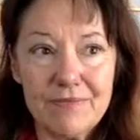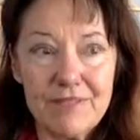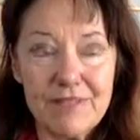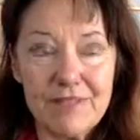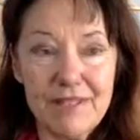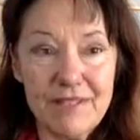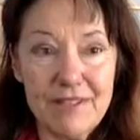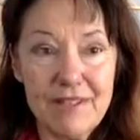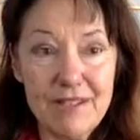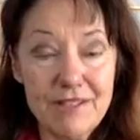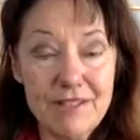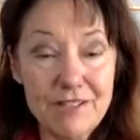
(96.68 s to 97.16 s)

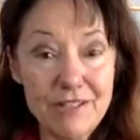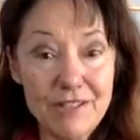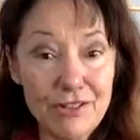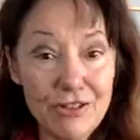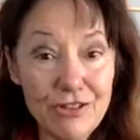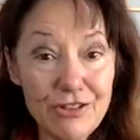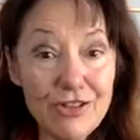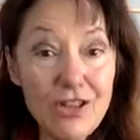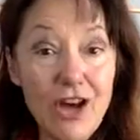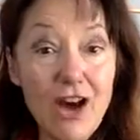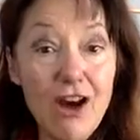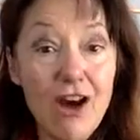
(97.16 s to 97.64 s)
this
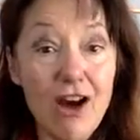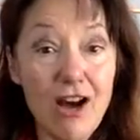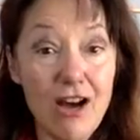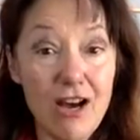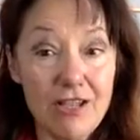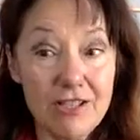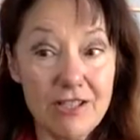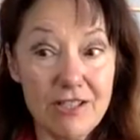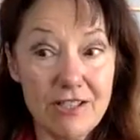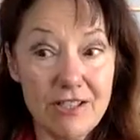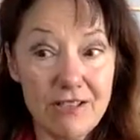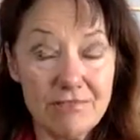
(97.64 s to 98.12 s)

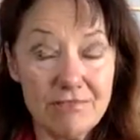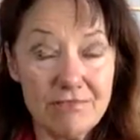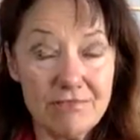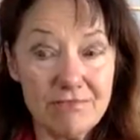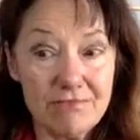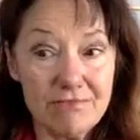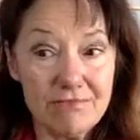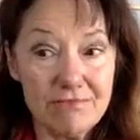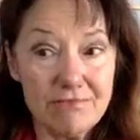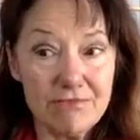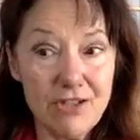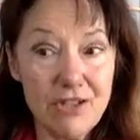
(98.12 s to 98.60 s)
thought
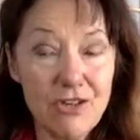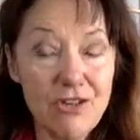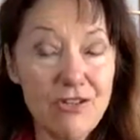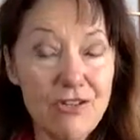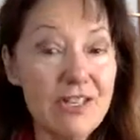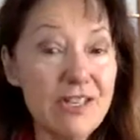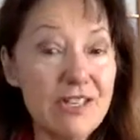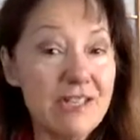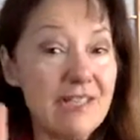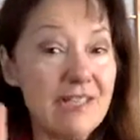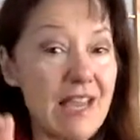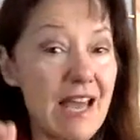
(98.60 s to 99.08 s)
or
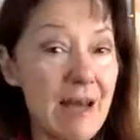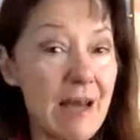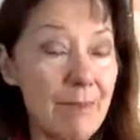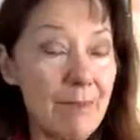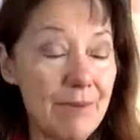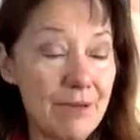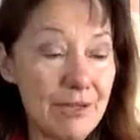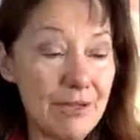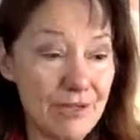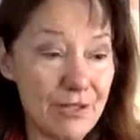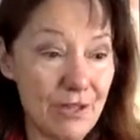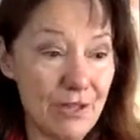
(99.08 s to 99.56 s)
this
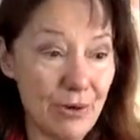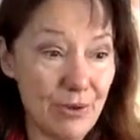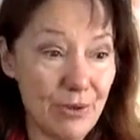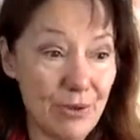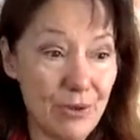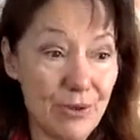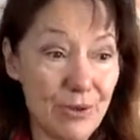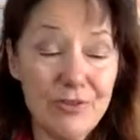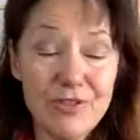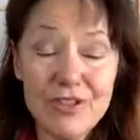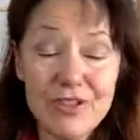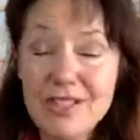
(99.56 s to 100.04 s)

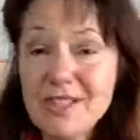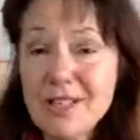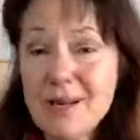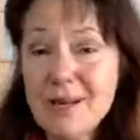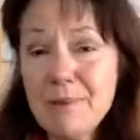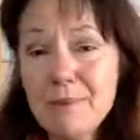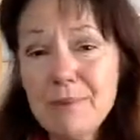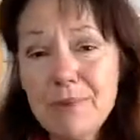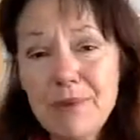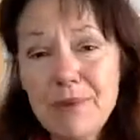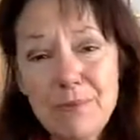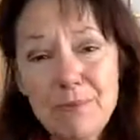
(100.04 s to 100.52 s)
episode, or for
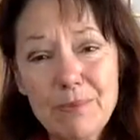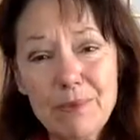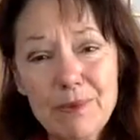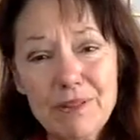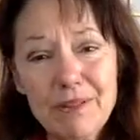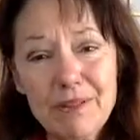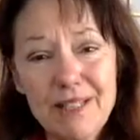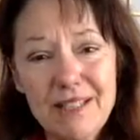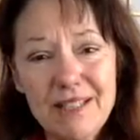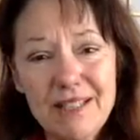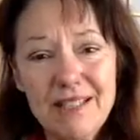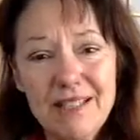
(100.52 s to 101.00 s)
some
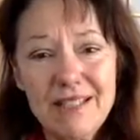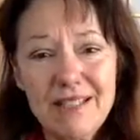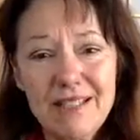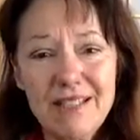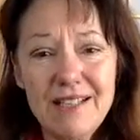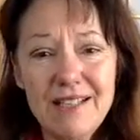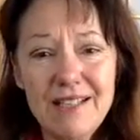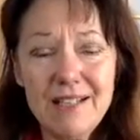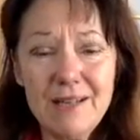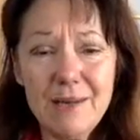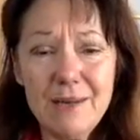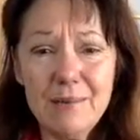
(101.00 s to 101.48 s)
people,
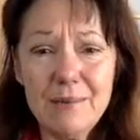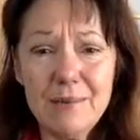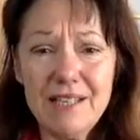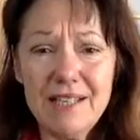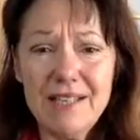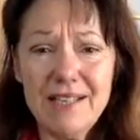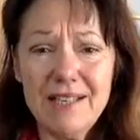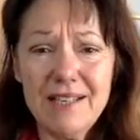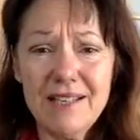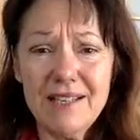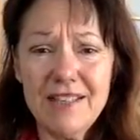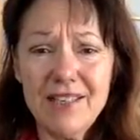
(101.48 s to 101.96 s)
it can
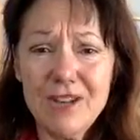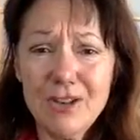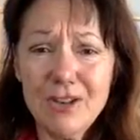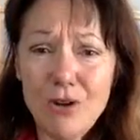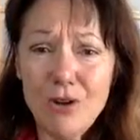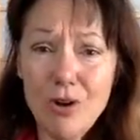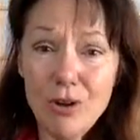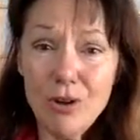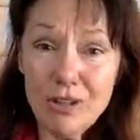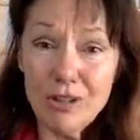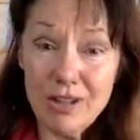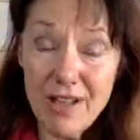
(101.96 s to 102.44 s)
be their
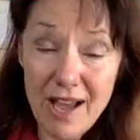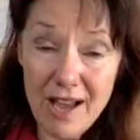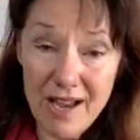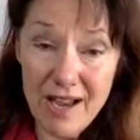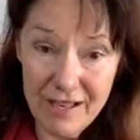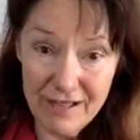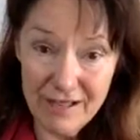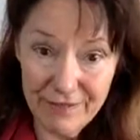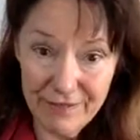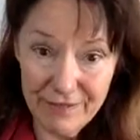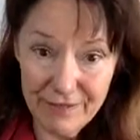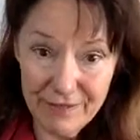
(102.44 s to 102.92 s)
whole
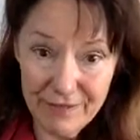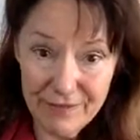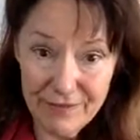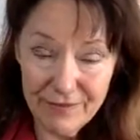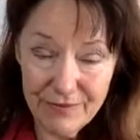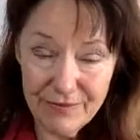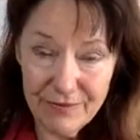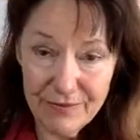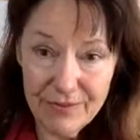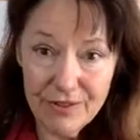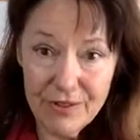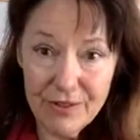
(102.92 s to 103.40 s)
life,
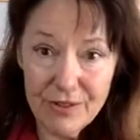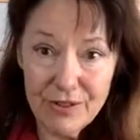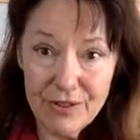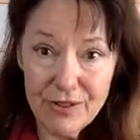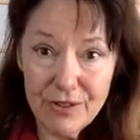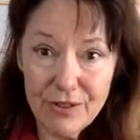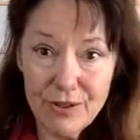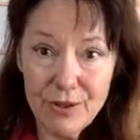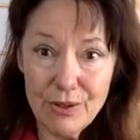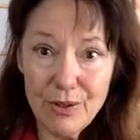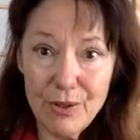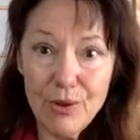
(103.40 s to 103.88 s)

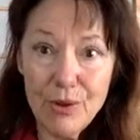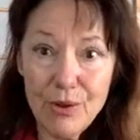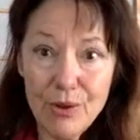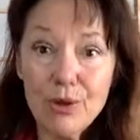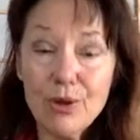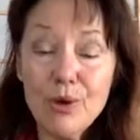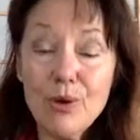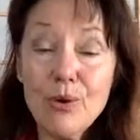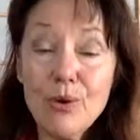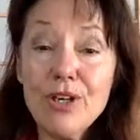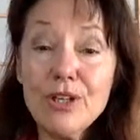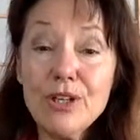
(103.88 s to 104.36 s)
or
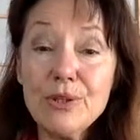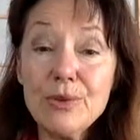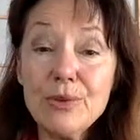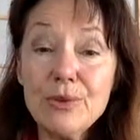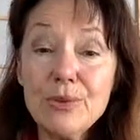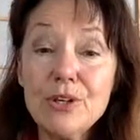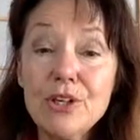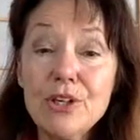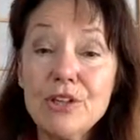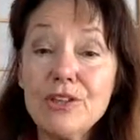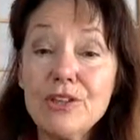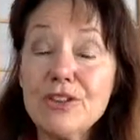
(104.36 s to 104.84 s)
going to
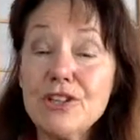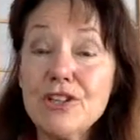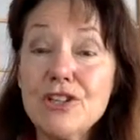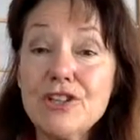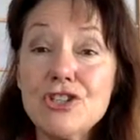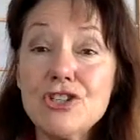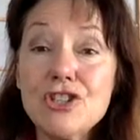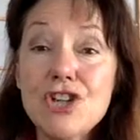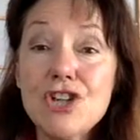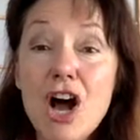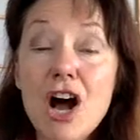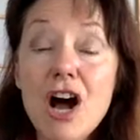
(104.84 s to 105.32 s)
work, their
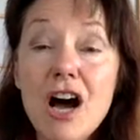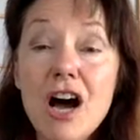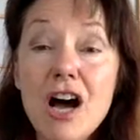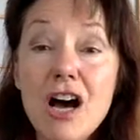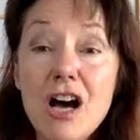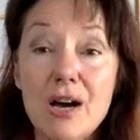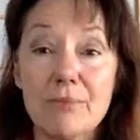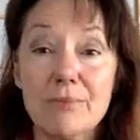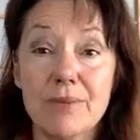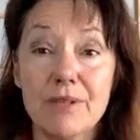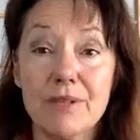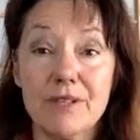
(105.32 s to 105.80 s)

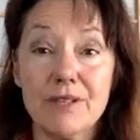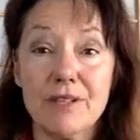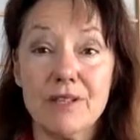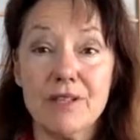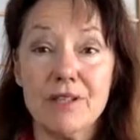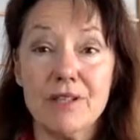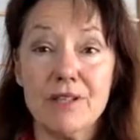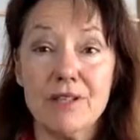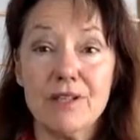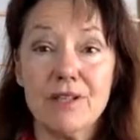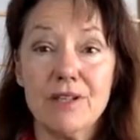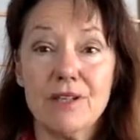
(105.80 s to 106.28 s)
job,
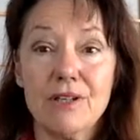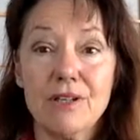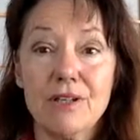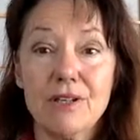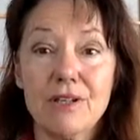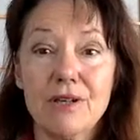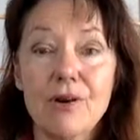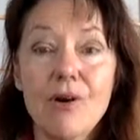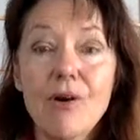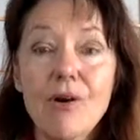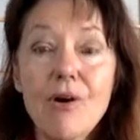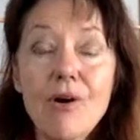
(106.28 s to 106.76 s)

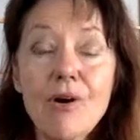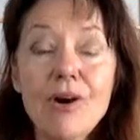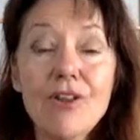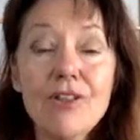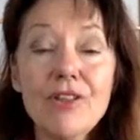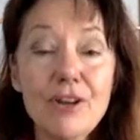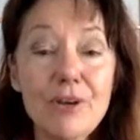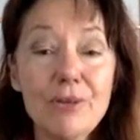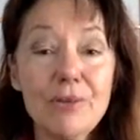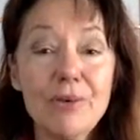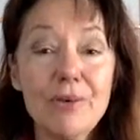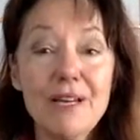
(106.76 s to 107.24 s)
or
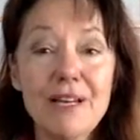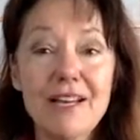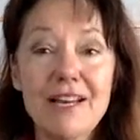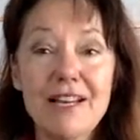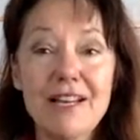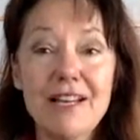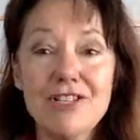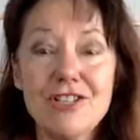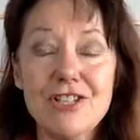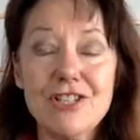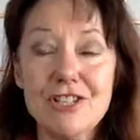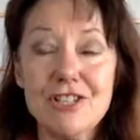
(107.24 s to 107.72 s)
their
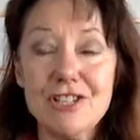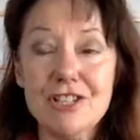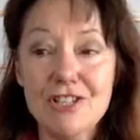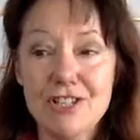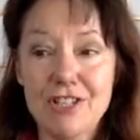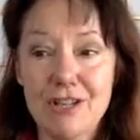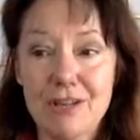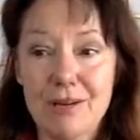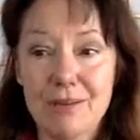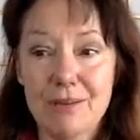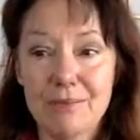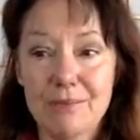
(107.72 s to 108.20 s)

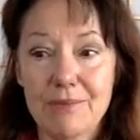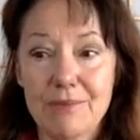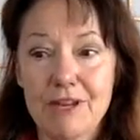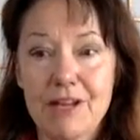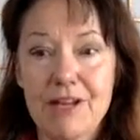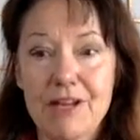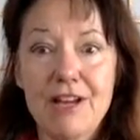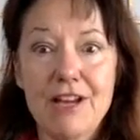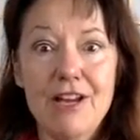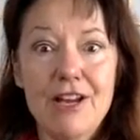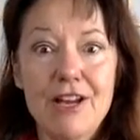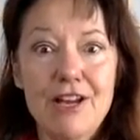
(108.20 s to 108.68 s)
relationship,
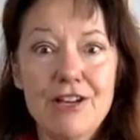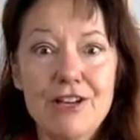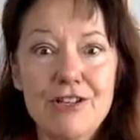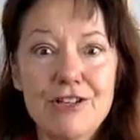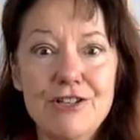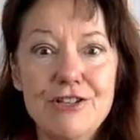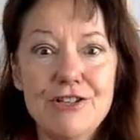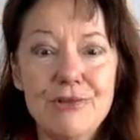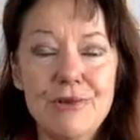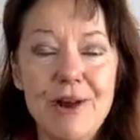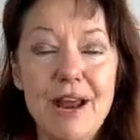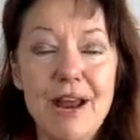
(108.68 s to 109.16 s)

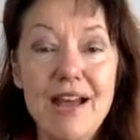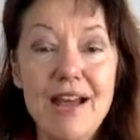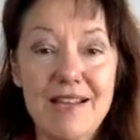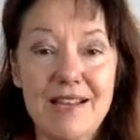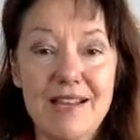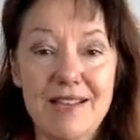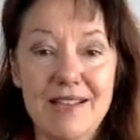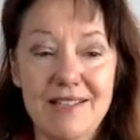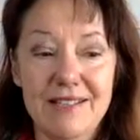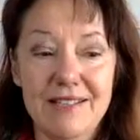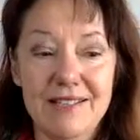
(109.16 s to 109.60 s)
dread.